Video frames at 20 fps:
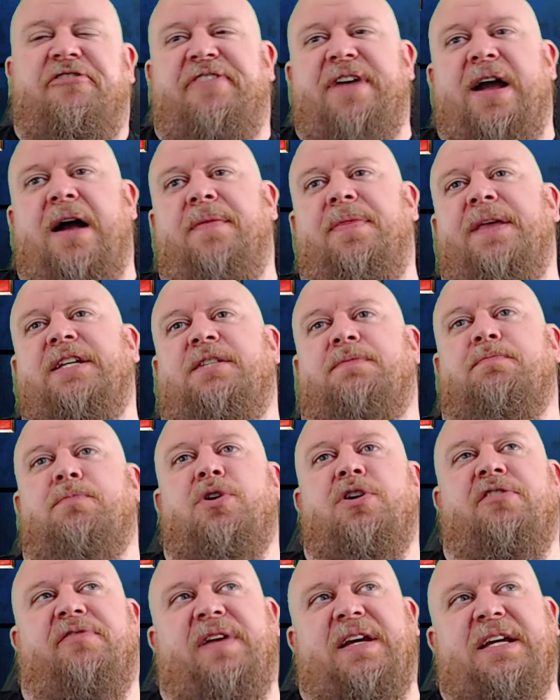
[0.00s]
found this
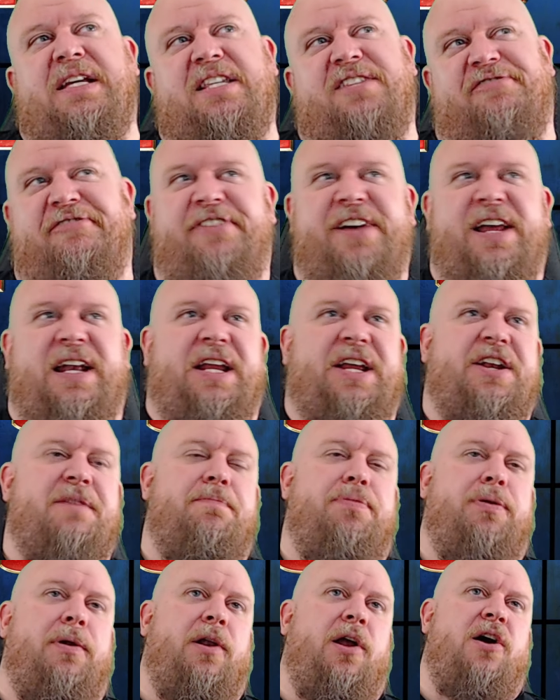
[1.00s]
movie's
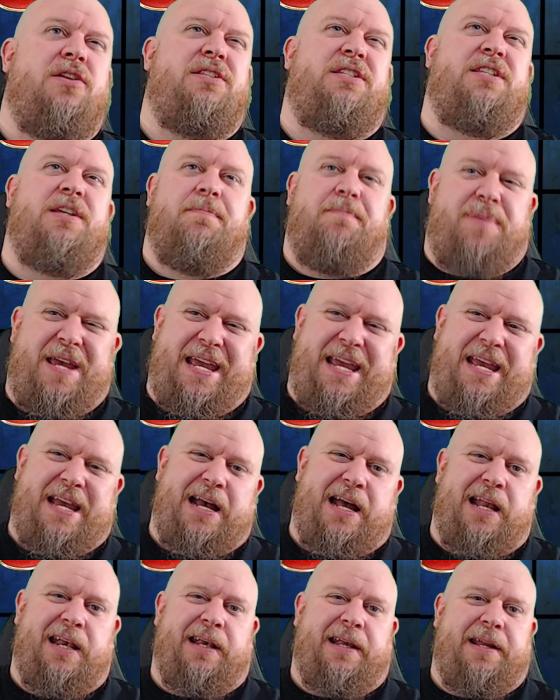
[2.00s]
villain plot to be
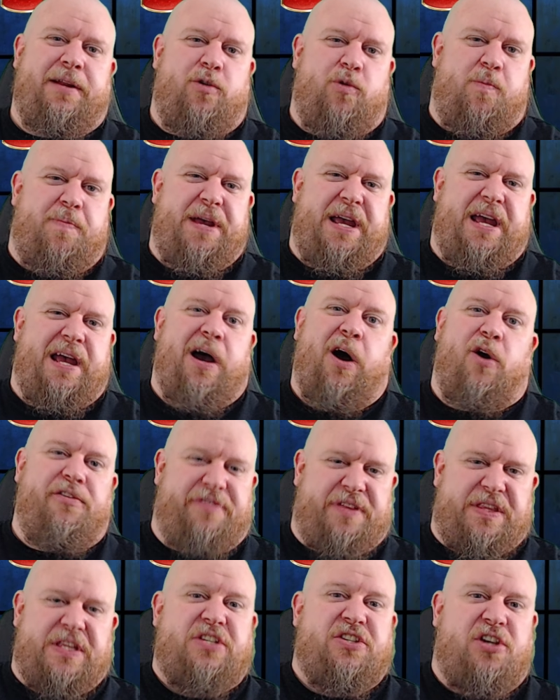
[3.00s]
a little bit
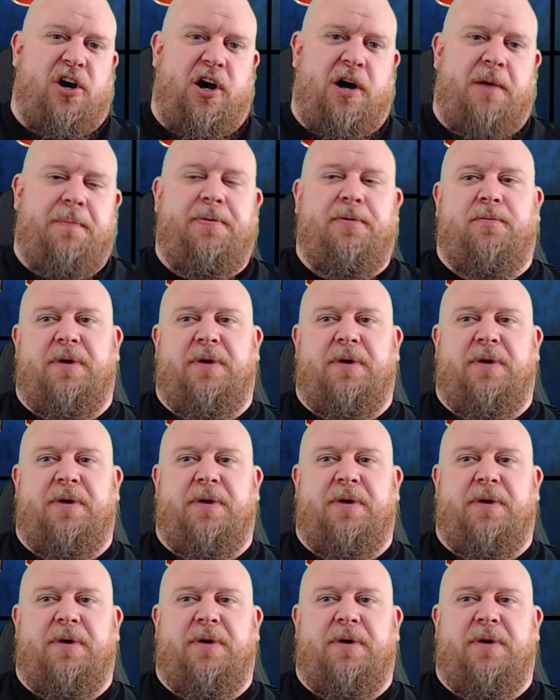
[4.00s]
over the top